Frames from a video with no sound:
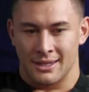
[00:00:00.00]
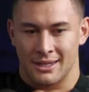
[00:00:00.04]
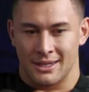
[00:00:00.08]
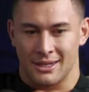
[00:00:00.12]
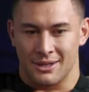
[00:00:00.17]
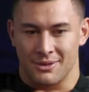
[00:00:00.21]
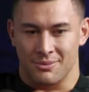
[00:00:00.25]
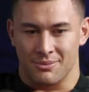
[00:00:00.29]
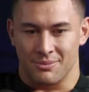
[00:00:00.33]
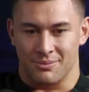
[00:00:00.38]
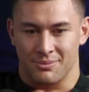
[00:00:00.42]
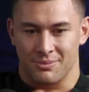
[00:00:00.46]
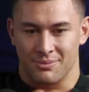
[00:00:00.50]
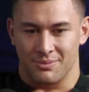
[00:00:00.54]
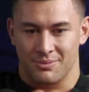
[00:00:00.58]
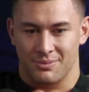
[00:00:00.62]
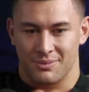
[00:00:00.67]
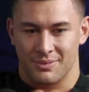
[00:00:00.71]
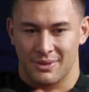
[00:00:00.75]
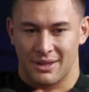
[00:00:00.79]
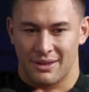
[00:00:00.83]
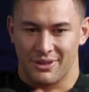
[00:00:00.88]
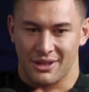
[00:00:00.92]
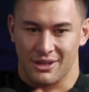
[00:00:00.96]

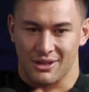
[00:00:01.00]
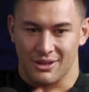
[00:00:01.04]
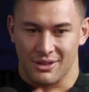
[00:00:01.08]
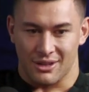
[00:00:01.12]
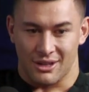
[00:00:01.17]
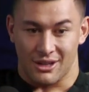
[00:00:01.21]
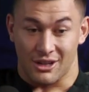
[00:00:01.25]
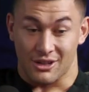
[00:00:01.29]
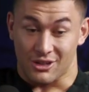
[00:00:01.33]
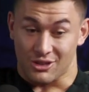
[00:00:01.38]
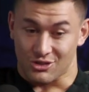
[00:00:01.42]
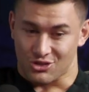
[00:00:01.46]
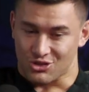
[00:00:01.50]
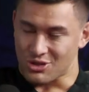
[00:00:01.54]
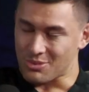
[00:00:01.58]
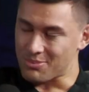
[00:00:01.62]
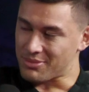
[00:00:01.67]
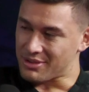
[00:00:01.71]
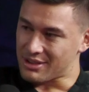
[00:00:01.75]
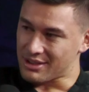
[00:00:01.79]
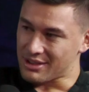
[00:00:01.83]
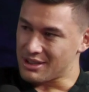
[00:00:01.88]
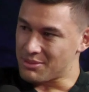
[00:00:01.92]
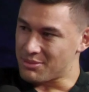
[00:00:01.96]
um, I think I got
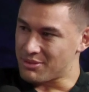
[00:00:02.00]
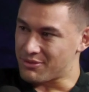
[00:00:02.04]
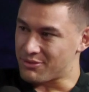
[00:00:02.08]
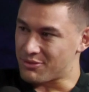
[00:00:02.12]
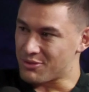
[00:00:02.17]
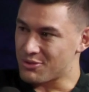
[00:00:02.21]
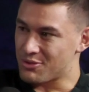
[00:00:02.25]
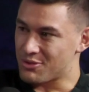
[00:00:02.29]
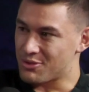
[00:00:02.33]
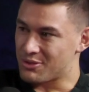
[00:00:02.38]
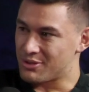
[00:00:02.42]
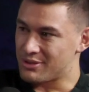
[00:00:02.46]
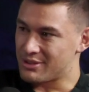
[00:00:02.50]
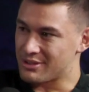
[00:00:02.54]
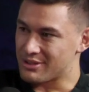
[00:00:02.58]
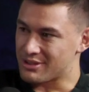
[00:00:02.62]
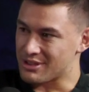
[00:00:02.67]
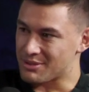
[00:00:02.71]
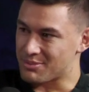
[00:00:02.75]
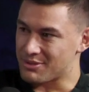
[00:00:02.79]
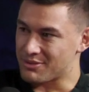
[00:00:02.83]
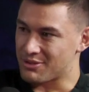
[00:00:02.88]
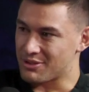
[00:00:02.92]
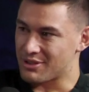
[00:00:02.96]
dropped the year before,
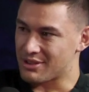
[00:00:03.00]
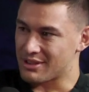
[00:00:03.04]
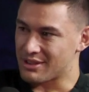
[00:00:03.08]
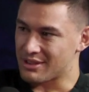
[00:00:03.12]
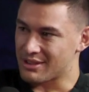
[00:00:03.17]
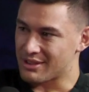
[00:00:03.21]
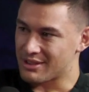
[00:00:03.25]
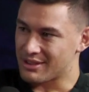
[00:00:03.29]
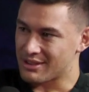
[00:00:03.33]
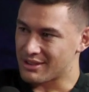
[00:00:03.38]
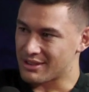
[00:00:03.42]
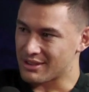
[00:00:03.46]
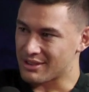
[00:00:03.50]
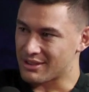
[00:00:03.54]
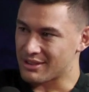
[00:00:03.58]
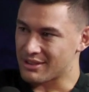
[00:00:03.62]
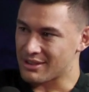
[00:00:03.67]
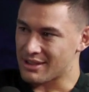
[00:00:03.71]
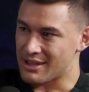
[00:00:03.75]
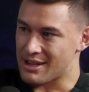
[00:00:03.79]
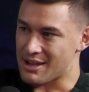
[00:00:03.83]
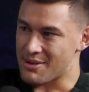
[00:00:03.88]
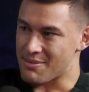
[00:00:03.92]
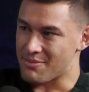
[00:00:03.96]
just right. before the the
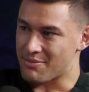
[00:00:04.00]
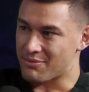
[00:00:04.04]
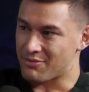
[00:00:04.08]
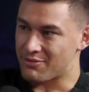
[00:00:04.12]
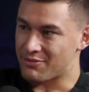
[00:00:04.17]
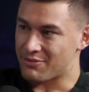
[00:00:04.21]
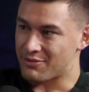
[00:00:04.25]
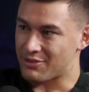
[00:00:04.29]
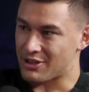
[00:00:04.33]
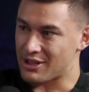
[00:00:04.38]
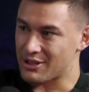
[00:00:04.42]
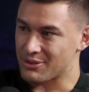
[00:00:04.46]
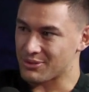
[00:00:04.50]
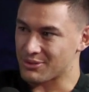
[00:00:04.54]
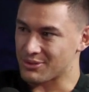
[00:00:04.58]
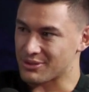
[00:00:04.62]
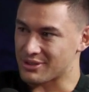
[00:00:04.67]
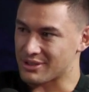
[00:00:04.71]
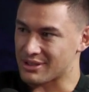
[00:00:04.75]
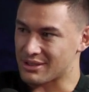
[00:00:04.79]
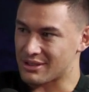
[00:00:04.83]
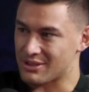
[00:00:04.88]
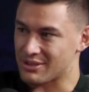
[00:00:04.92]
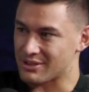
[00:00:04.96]
um,
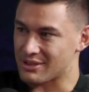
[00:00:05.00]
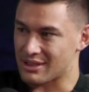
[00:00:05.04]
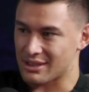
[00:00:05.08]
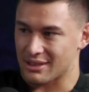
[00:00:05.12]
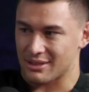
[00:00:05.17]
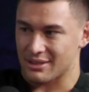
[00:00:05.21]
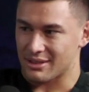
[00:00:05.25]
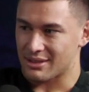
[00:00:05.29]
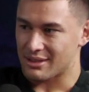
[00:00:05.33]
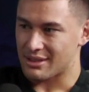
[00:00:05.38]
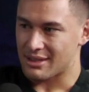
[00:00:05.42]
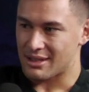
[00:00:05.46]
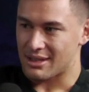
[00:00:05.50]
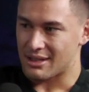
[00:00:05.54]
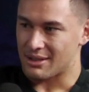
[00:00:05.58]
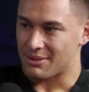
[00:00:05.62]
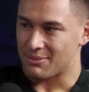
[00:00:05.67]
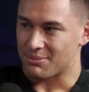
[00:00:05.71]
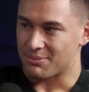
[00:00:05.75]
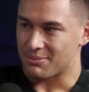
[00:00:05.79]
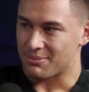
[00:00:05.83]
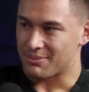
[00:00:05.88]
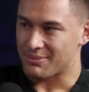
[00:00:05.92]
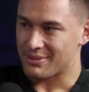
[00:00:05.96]
finals, and I was like,
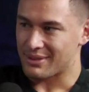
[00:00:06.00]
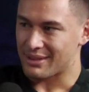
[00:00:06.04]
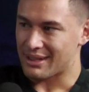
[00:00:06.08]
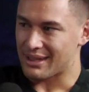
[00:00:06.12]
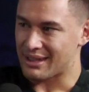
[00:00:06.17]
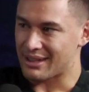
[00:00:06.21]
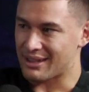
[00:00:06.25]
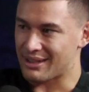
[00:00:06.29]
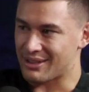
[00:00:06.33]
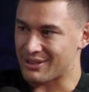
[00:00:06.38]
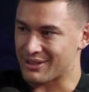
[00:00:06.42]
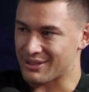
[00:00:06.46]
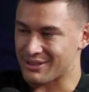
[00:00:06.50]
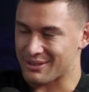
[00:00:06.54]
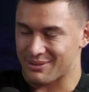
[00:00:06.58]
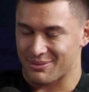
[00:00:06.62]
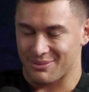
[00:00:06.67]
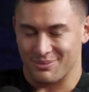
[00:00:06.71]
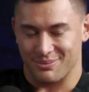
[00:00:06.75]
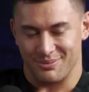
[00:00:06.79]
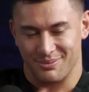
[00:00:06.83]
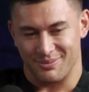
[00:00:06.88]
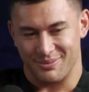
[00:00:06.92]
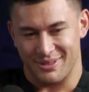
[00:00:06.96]
um, like, I
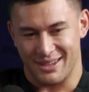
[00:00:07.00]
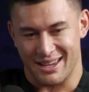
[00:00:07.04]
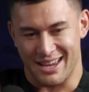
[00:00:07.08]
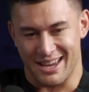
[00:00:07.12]
was